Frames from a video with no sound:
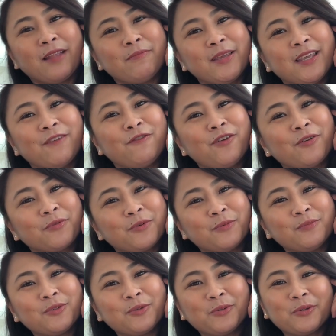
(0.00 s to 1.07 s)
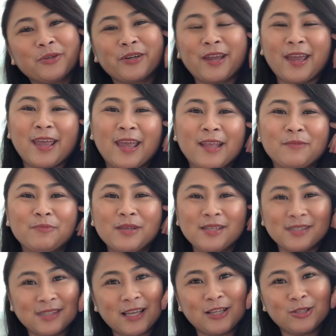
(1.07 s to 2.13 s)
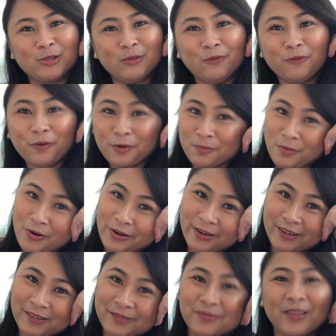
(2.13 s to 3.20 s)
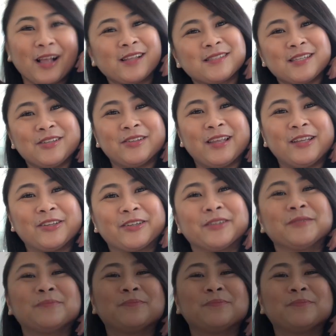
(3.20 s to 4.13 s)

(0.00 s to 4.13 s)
let me give you a room tour, and please stay tuned for more. I'll see you later.